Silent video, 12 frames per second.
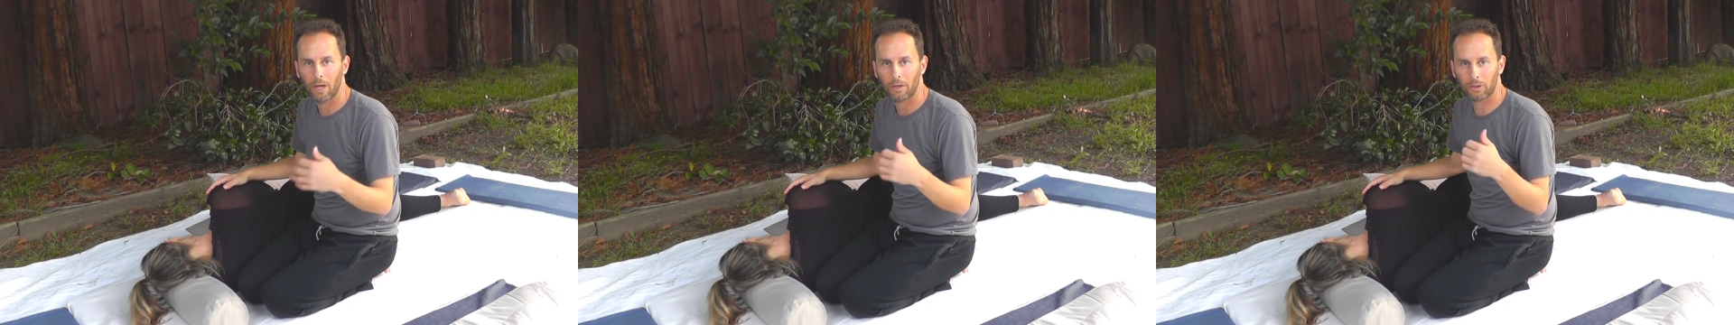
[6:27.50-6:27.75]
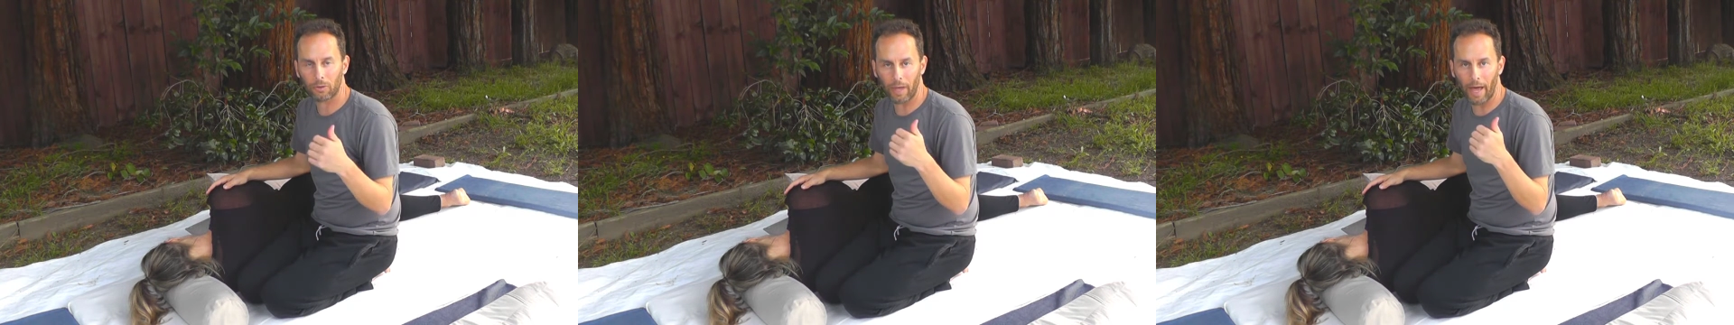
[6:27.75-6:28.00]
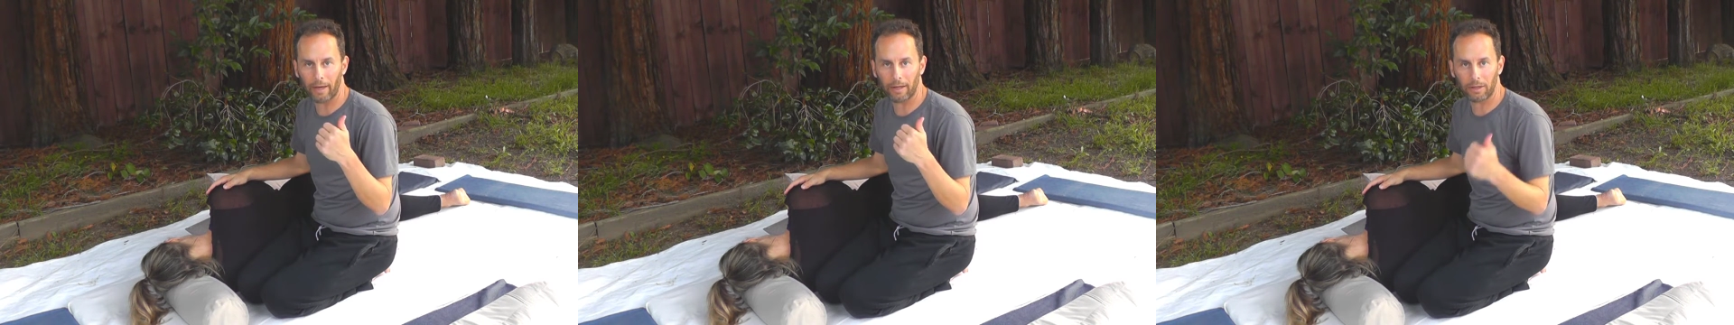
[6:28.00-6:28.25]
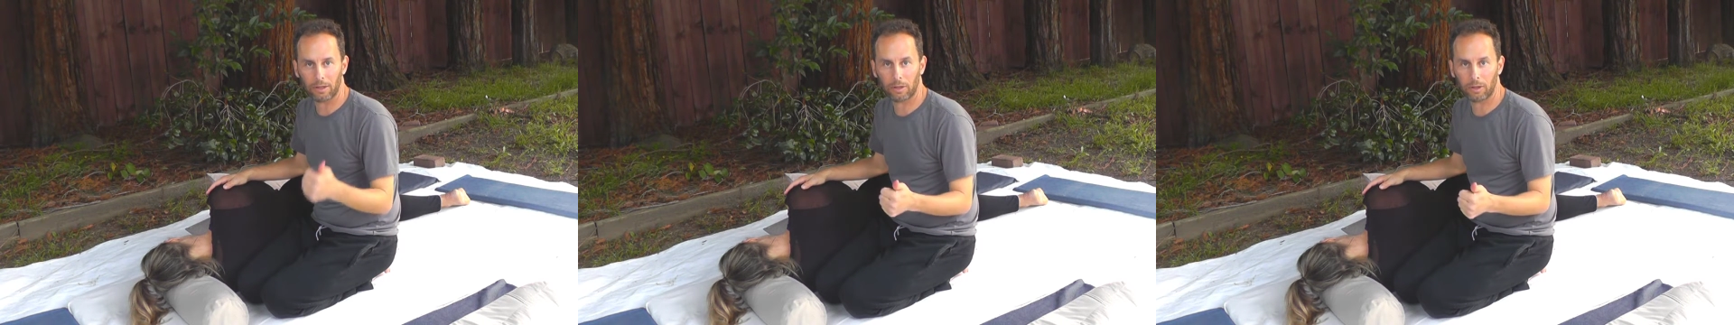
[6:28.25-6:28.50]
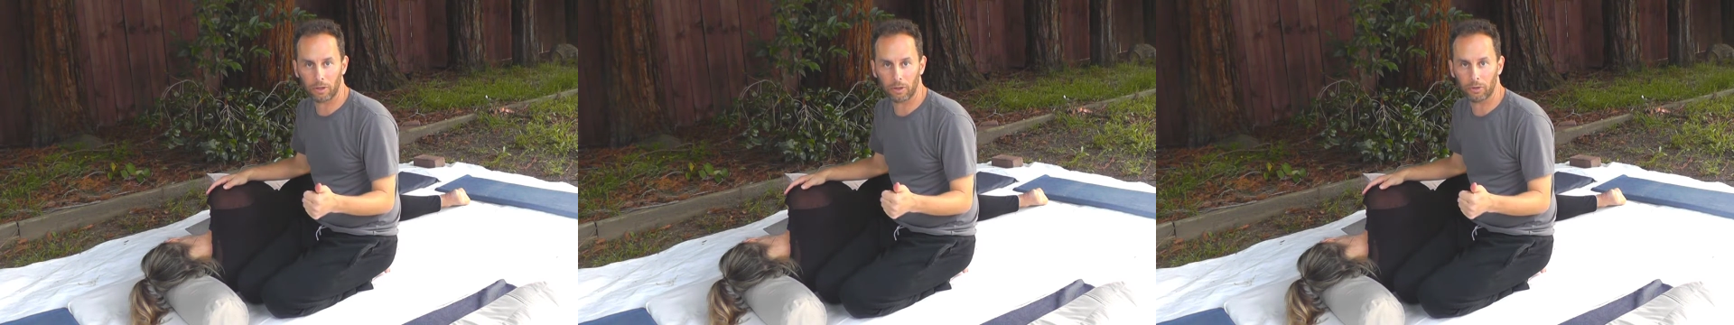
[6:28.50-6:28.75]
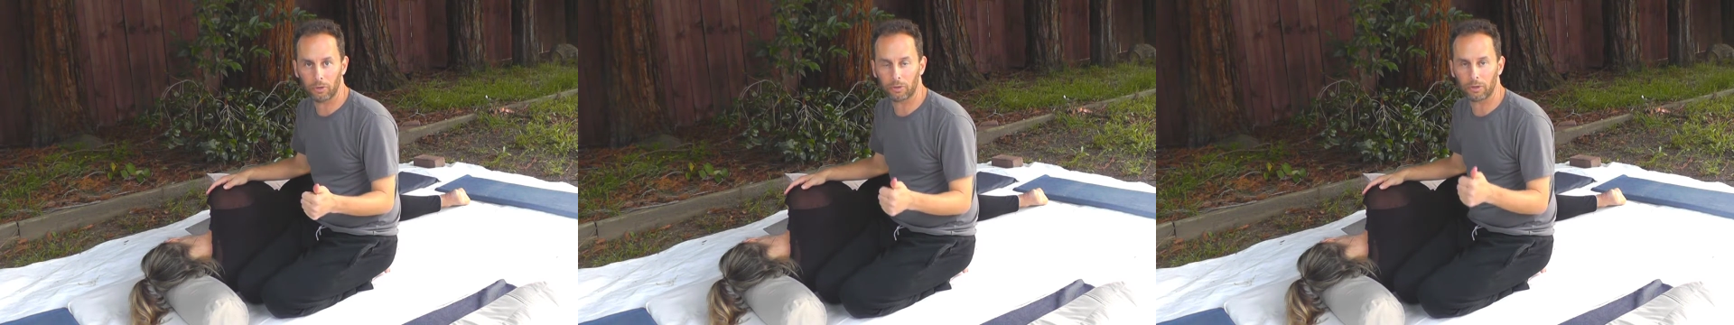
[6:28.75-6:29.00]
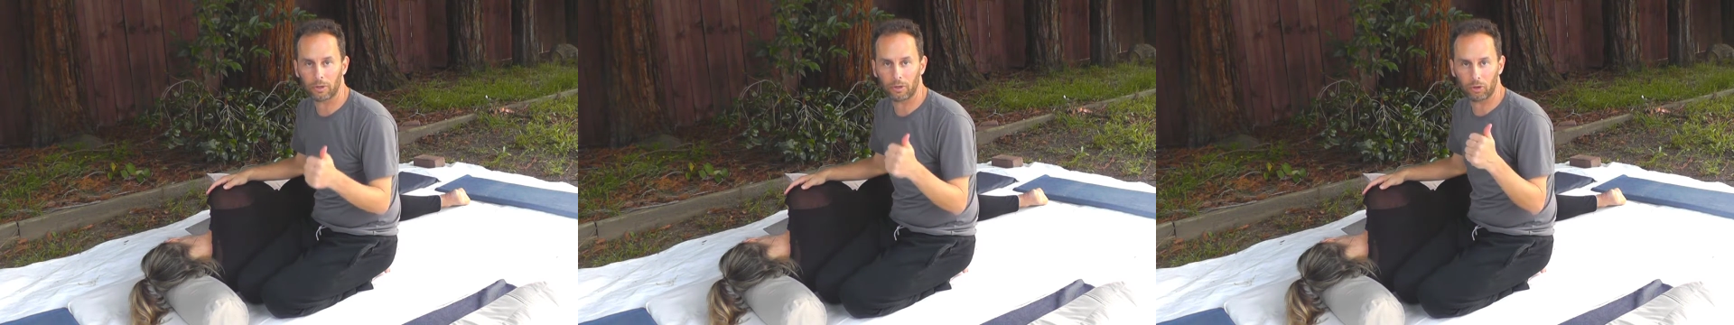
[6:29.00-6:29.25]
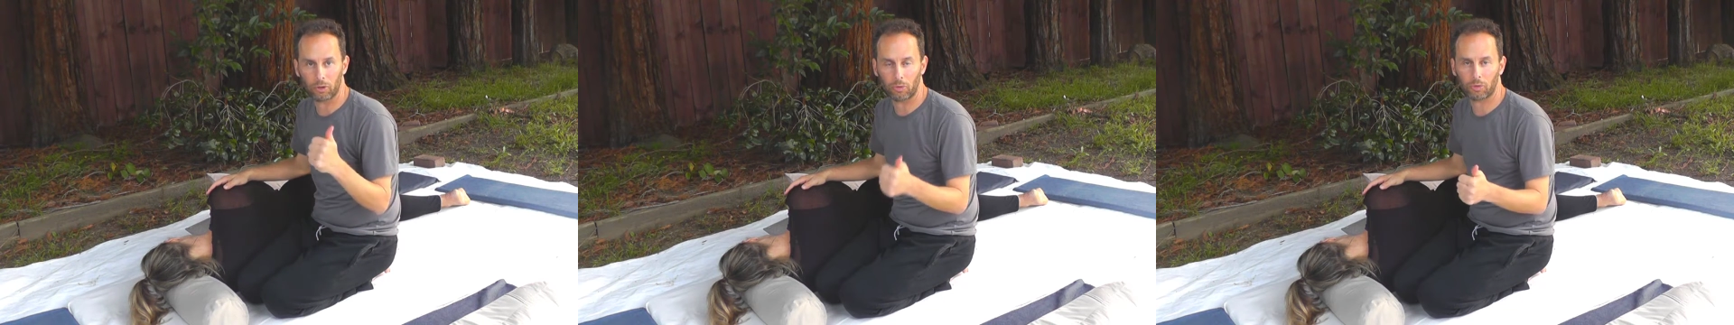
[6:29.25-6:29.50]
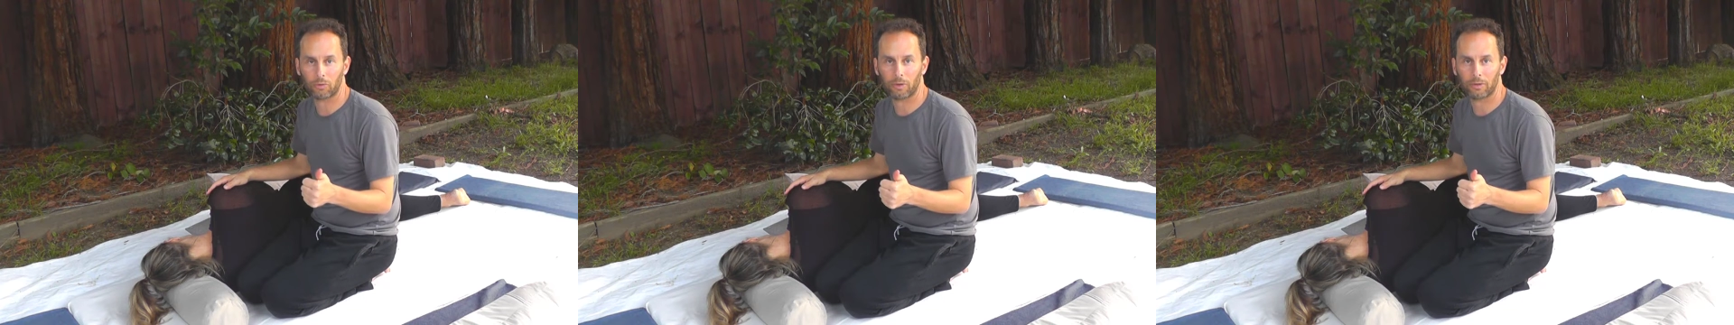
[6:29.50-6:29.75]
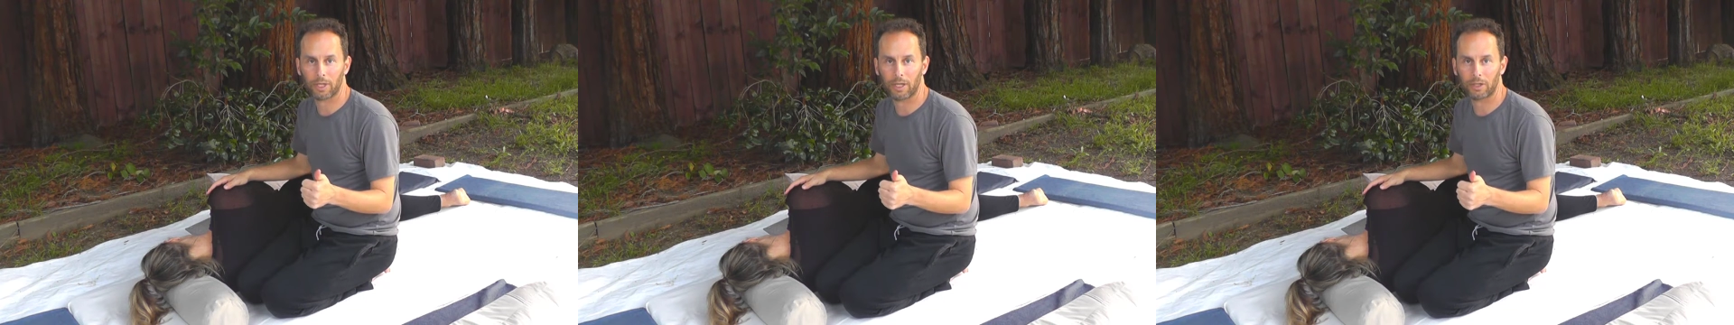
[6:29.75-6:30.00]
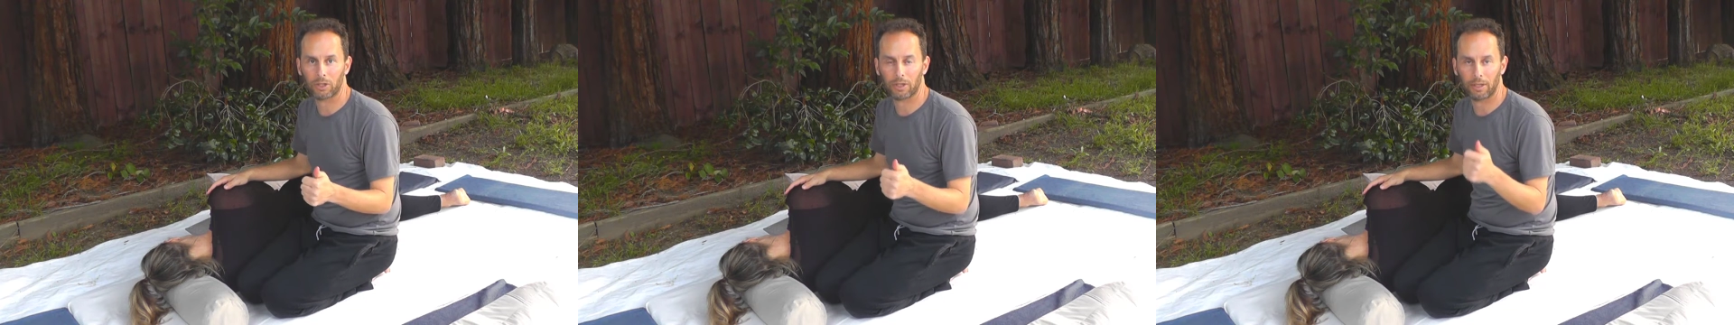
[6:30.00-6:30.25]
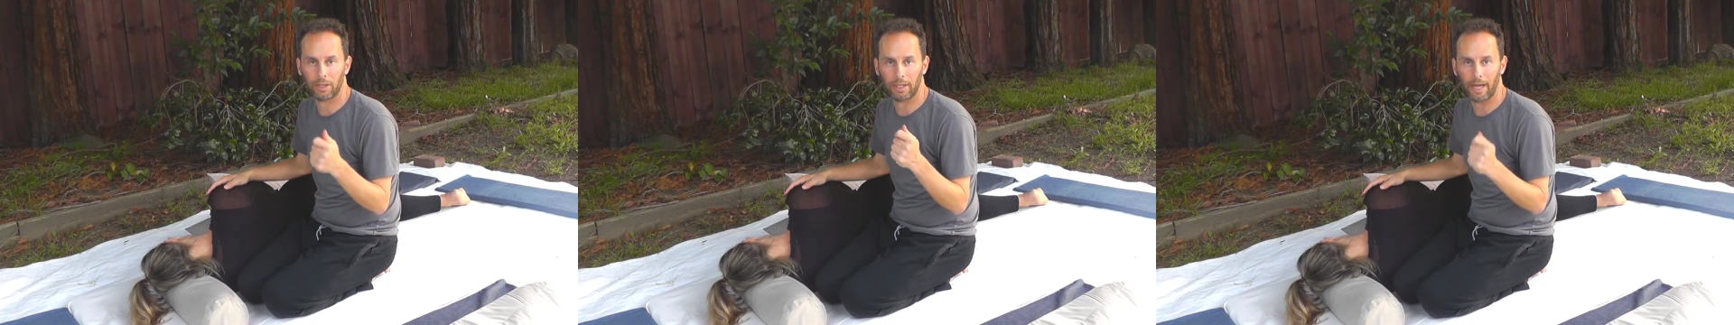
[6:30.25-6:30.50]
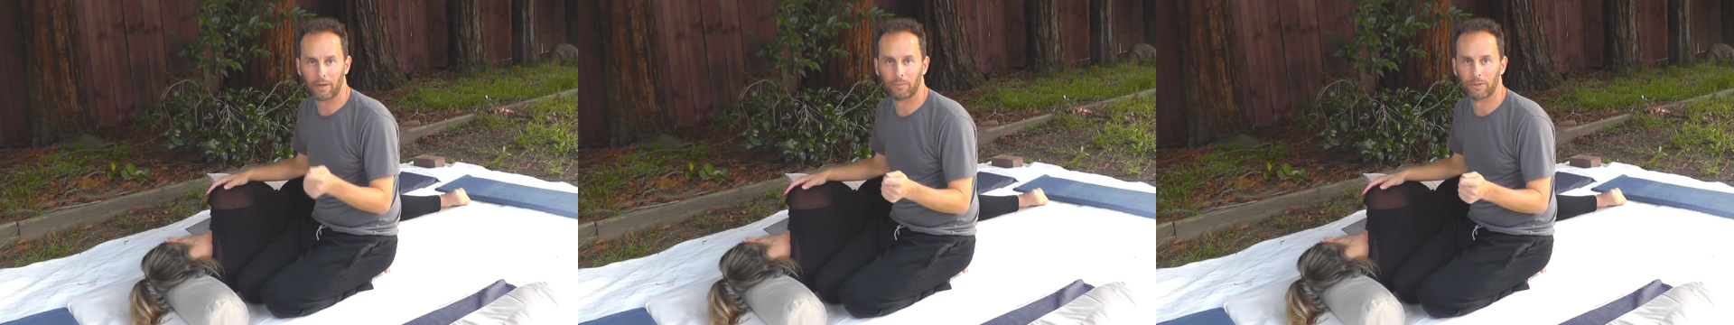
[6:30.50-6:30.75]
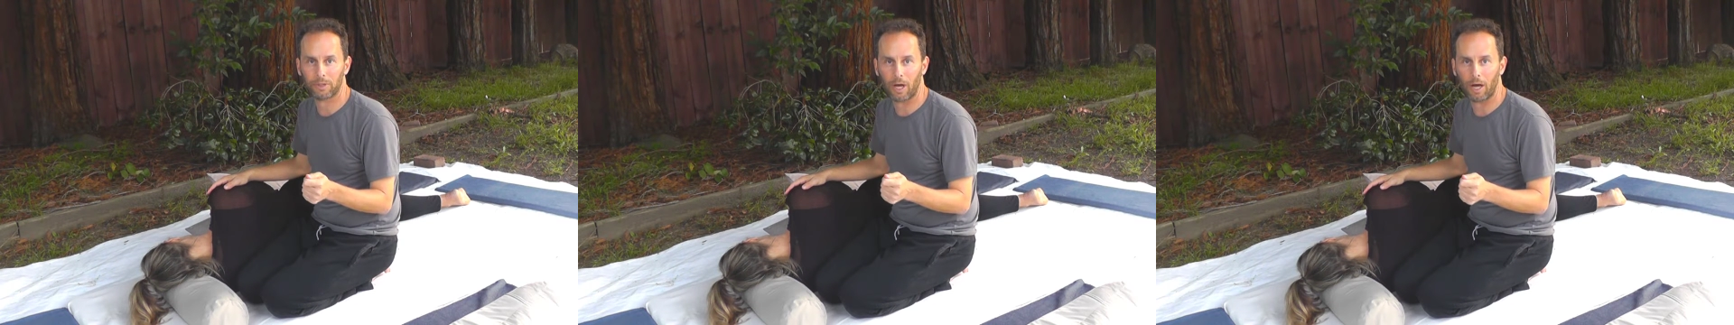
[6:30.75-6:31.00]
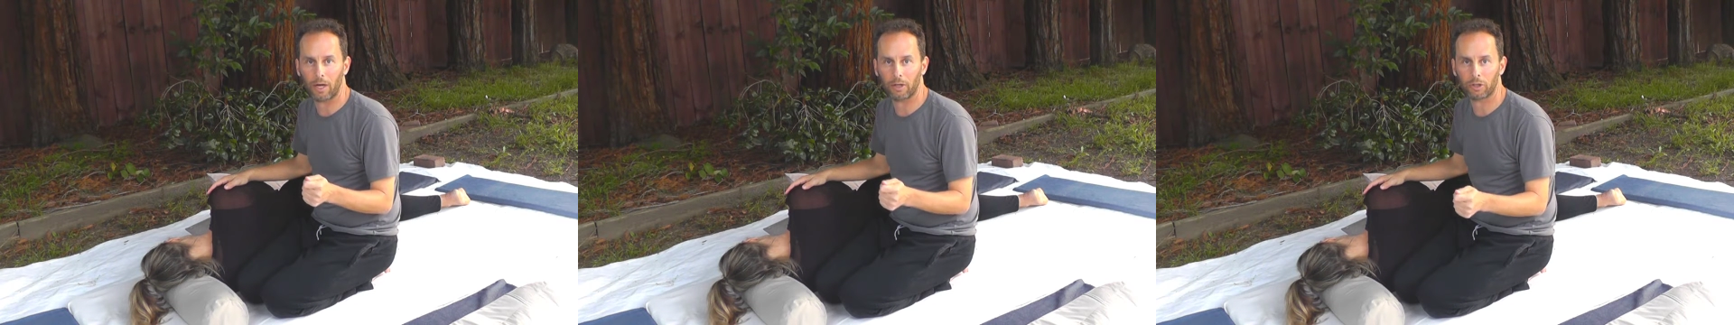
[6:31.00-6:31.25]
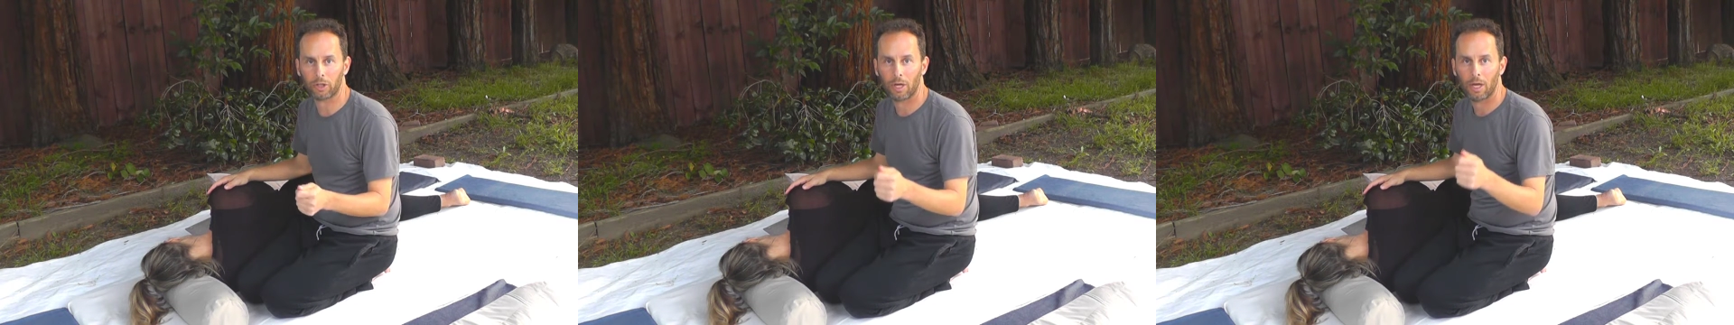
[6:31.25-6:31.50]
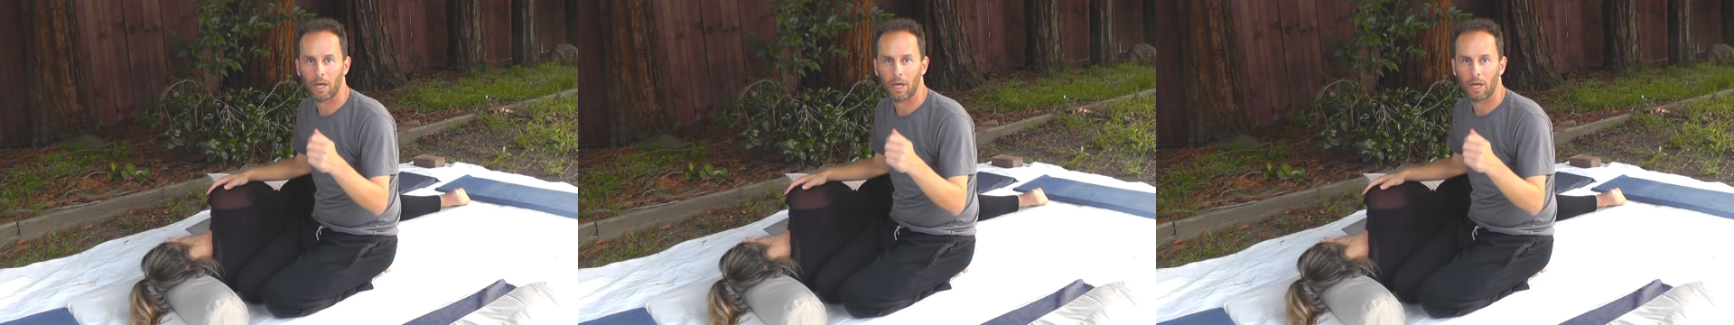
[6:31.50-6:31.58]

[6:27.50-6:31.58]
So that includes the shoulder rotation and the neck massage,